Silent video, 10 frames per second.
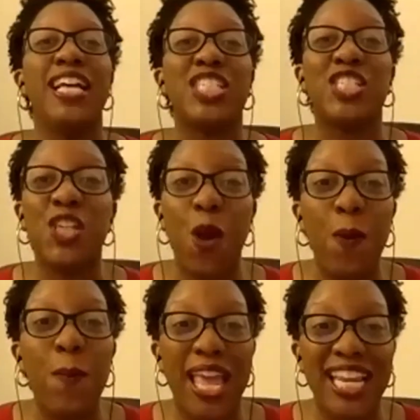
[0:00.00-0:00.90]
it's so
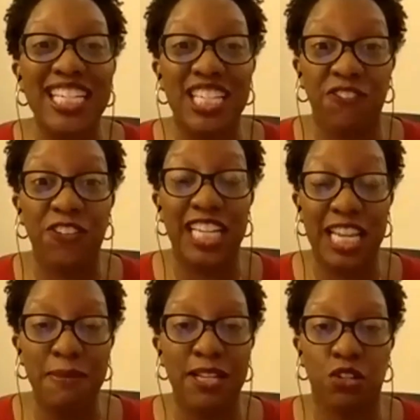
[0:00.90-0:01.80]
many different
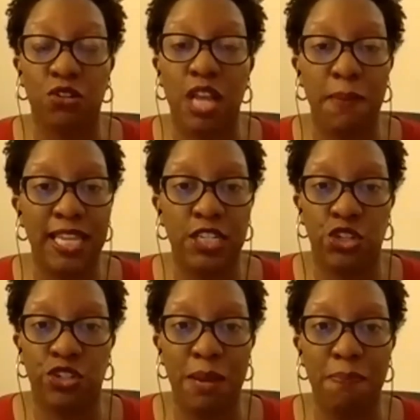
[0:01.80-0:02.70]
emails that are coming into
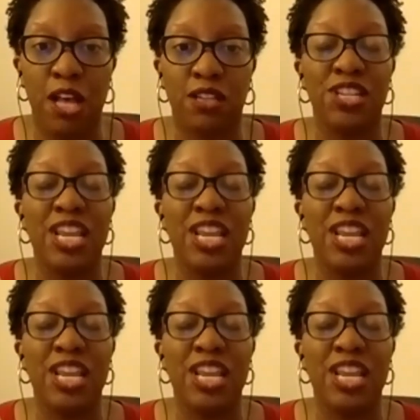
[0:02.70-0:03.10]
your inbox.